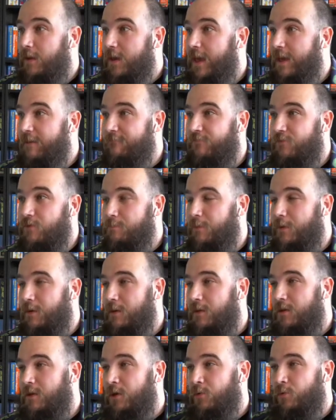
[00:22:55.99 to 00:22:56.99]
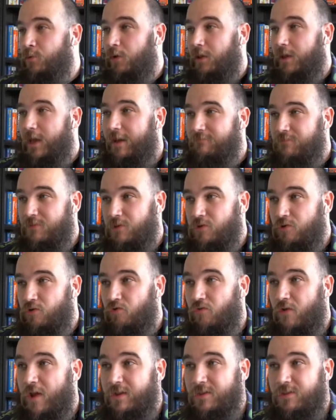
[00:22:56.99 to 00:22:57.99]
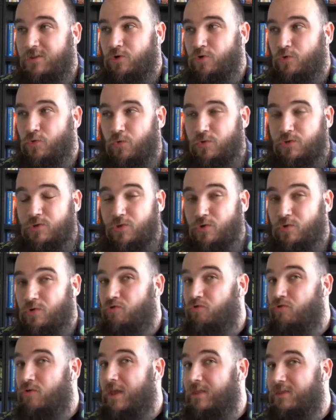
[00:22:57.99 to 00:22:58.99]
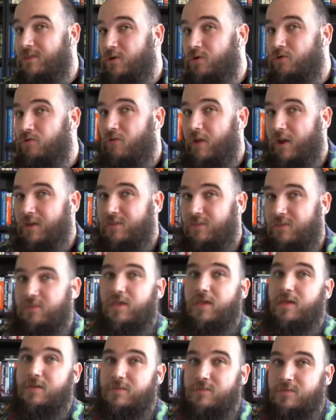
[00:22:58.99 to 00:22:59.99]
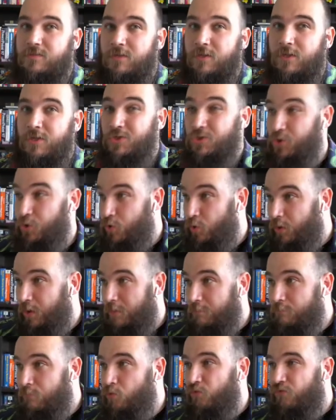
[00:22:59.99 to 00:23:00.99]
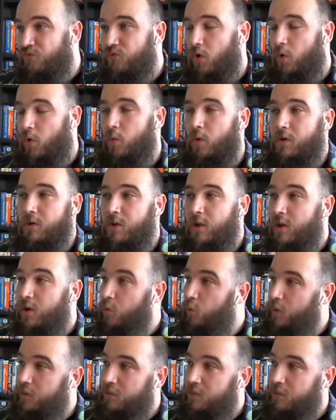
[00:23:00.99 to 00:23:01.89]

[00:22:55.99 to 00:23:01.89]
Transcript: Everybody will have the correct tools to create the correct things. So you can move forward with